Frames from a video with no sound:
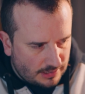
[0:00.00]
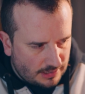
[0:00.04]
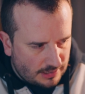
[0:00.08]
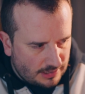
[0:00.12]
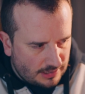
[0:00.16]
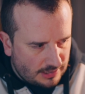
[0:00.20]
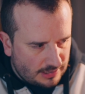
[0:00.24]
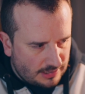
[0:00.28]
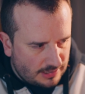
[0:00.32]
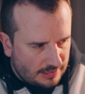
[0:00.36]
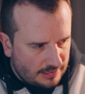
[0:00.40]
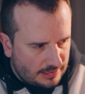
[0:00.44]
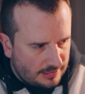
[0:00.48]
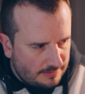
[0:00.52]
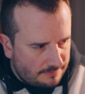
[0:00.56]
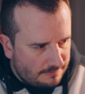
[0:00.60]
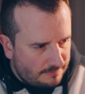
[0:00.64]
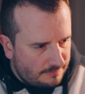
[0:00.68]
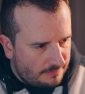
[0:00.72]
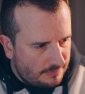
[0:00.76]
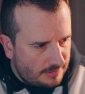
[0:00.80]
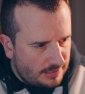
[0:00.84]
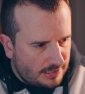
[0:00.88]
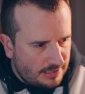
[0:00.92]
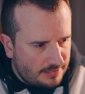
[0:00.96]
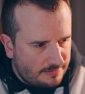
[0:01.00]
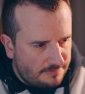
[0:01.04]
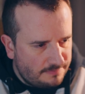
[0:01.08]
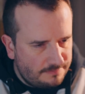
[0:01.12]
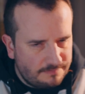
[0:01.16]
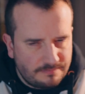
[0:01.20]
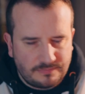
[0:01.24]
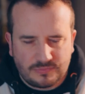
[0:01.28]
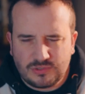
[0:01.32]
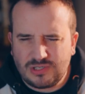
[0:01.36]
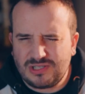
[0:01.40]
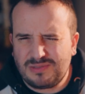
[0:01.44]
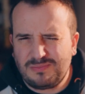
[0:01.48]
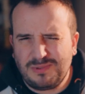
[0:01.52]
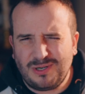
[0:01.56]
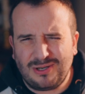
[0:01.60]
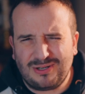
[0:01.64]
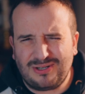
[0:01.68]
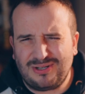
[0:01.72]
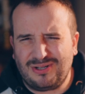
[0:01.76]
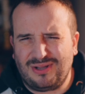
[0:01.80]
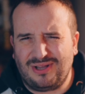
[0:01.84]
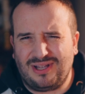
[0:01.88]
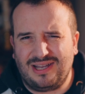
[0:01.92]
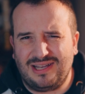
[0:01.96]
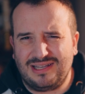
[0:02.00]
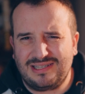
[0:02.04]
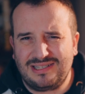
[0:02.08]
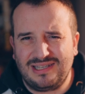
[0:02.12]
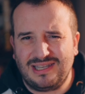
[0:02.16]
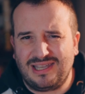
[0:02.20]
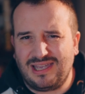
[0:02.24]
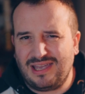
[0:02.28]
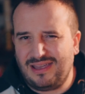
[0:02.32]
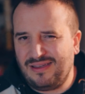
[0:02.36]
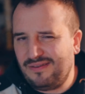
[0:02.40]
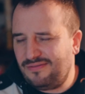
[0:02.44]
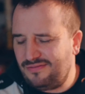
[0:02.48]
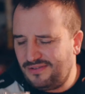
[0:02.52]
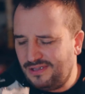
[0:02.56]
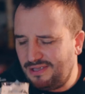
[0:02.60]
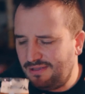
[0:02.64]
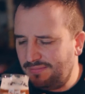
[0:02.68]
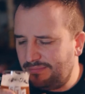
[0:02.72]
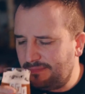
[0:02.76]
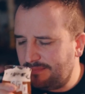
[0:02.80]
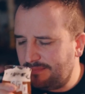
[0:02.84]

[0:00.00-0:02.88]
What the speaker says: Yeah, just pure classic Hefe.